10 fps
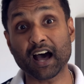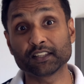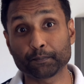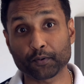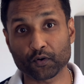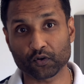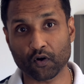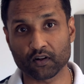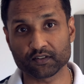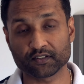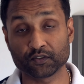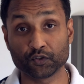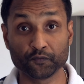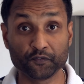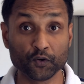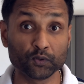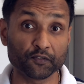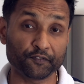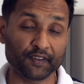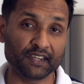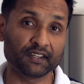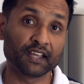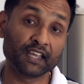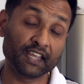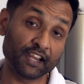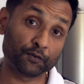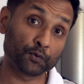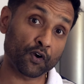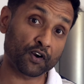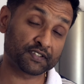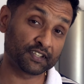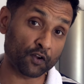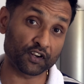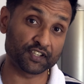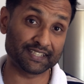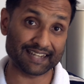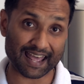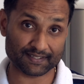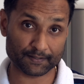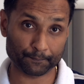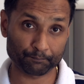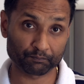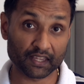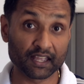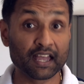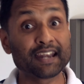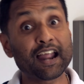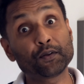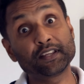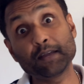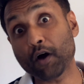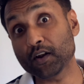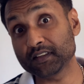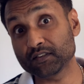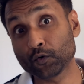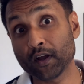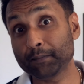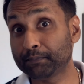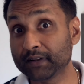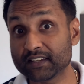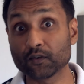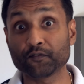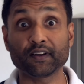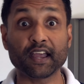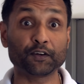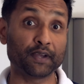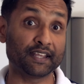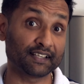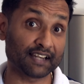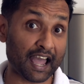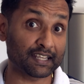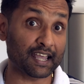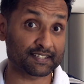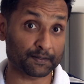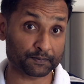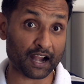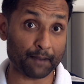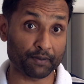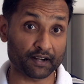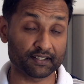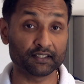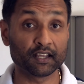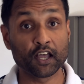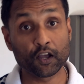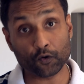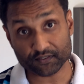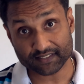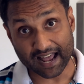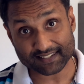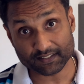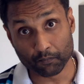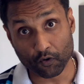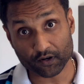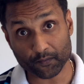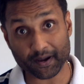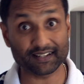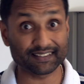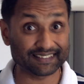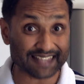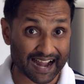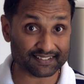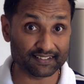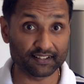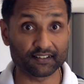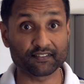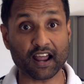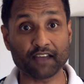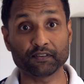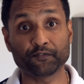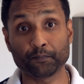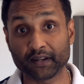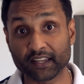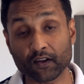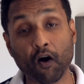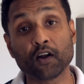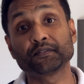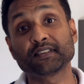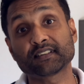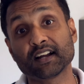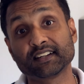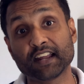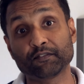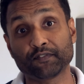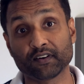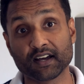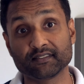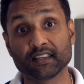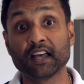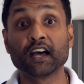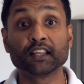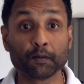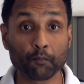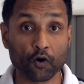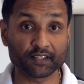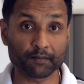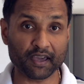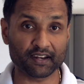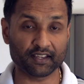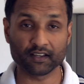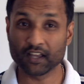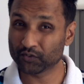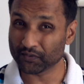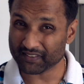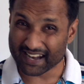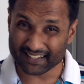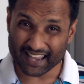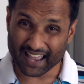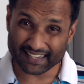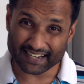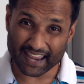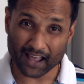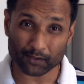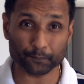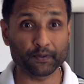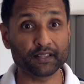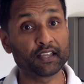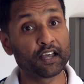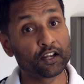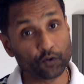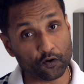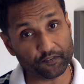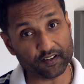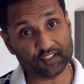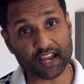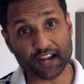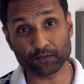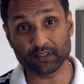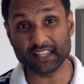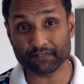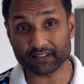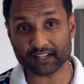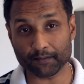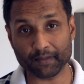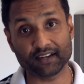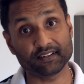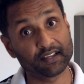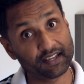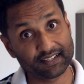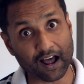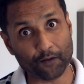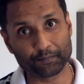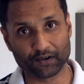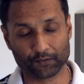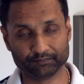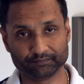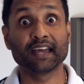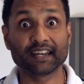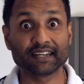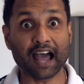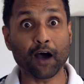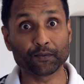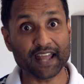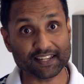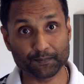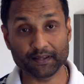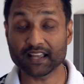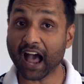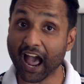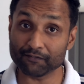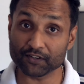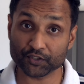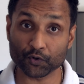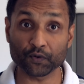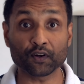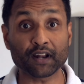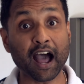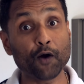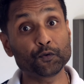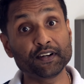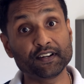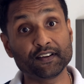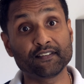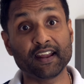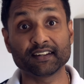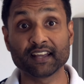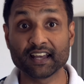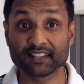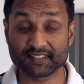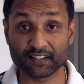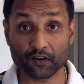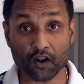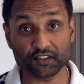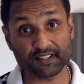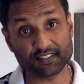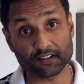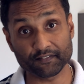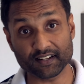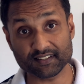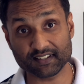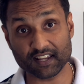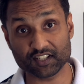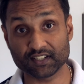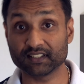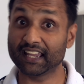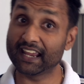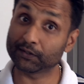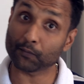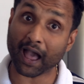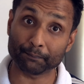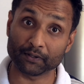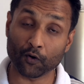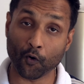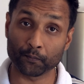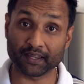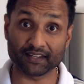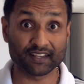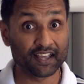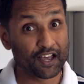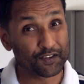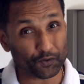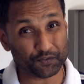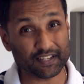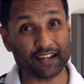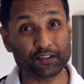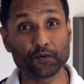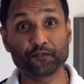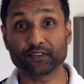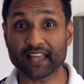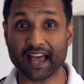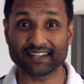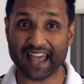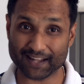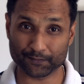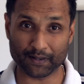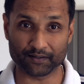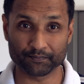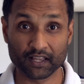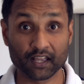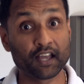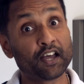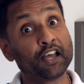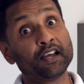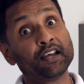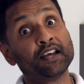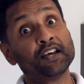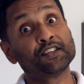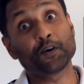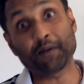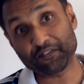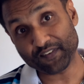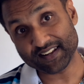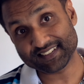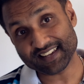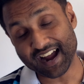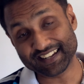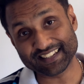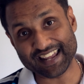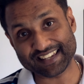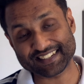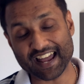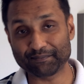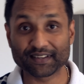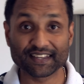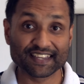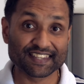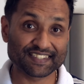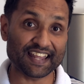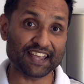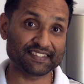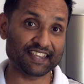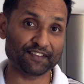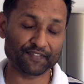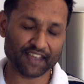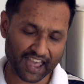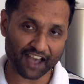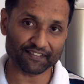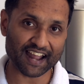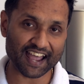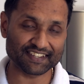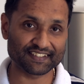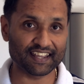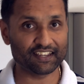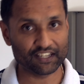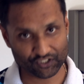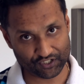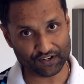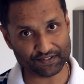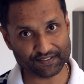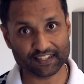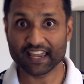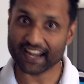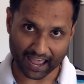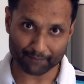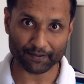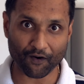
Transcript: other protocols to view the feed into your Synology NAS. Now to keep all of this going, please don't forget to hit the like and subscribe button because that's the motivator, that's the real driver for bringing all of this content for us. The more the merrier. So if there's anything I can help with, don't feel shy to leave a comment down below. Now, next week, I will show you on how to integrate the Synology Surveillance Station into Apple HomeKit. So stay tuned for that as well. So my friends, until the next time, Stay safe, have a nice day, cheers, and happy